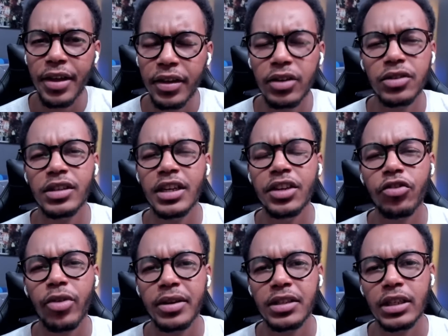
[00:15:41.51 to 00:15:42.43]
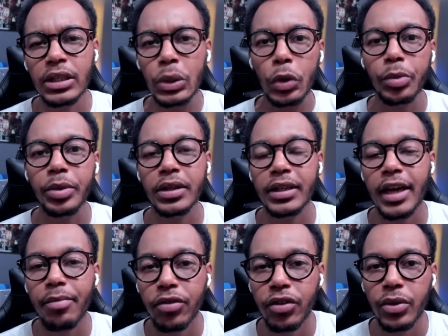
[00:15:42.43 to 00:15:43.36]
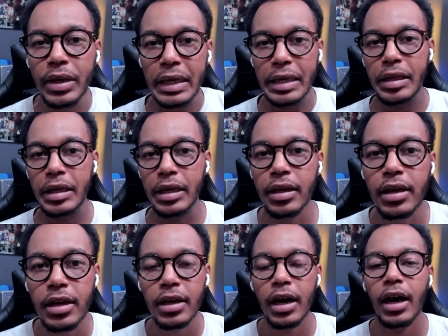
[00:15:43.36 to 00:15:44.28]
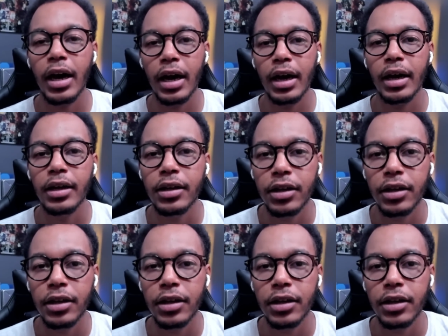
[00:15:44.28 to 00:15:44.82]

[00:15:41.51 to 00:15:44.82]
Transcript: I think it was an interesting lore building episode in the uh,